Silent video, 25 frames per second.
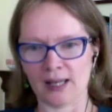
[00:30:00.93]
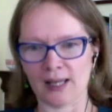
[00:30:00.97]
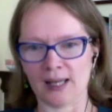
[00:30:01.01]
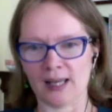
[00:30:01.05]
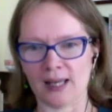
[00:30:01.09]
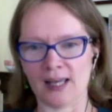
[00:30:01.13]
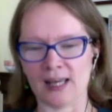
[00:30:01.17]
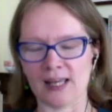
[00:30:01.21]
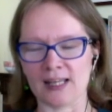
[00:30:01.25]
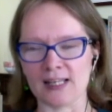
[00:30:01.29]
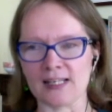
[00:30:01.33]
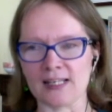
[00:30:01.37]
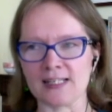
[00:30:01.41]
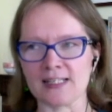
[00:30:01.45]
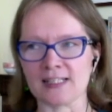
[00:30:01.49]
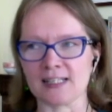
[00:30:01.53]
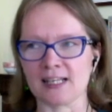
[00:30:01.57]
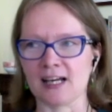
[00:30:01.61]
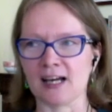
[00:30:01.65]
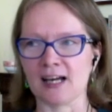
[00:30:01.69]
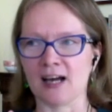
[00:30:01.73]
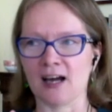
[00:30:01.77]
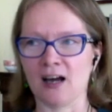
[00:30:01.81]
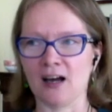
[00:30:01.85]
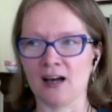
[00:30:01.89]
And
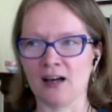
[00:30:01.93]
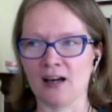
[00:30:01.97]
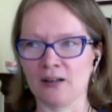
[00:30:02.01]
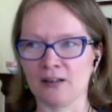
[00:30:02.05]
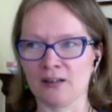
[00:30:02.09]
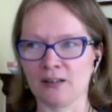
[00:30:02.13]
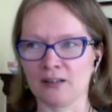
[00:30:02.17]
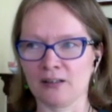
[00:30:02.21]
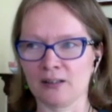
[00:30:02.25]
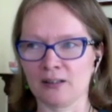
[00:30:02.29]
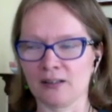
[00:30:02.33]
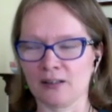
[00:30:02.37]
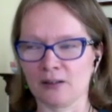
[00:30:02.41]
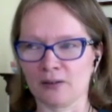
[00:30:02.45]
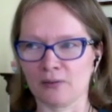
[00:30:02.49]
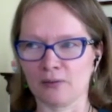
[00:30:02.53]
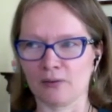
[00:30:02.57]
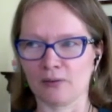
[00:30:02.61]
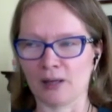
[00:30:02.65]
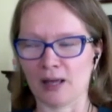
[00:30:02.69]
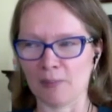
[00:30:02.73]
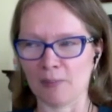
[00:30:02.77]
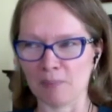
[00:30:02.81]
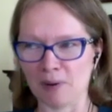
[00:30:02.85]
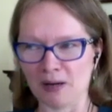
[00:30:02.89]

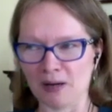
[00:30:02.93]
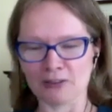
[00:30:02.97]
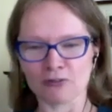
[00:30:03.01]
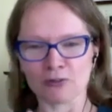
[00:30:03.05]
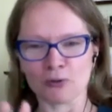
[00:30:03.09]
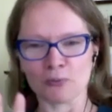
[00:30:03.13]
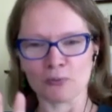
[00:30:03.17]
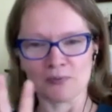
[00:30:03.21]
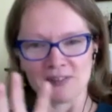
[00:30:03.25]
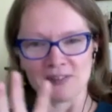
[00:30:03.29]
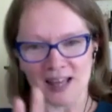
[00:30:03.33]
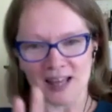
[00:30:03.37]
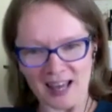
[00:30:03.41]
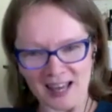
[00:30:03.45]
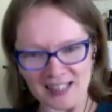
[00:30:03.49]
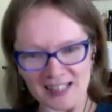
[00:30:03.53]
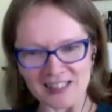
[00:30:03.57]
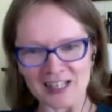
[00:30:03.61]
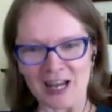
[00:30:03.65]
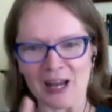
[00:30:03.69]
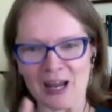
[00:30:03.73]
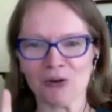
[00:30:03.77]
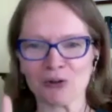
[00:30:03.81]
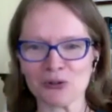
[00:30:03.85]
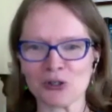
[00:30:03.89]
apart from that,
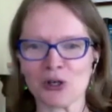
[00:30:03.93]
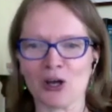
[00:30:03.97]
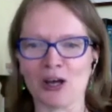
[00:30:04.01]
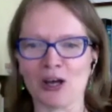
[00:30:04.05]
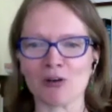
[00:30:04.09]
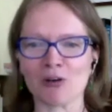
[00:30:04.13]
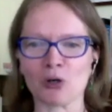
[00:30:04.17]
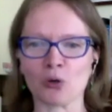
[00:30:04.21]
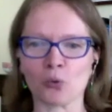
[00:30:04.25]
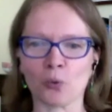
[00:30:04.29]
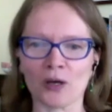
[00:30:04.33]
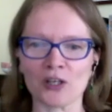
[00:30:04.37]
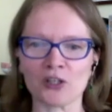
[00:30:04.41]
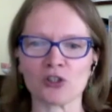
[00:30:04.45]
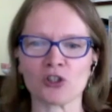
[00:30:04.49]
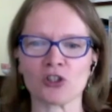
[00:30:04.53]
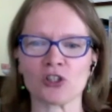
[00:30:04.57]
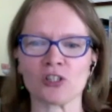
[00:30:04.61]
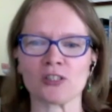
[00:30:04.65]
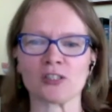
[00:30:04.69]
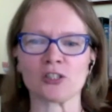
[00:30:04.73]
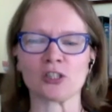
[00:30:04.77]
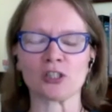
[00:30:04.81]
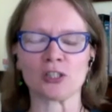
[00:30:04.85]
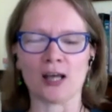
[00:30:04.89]
I also have a
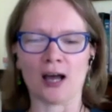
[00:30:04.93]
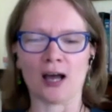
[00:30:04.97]
question.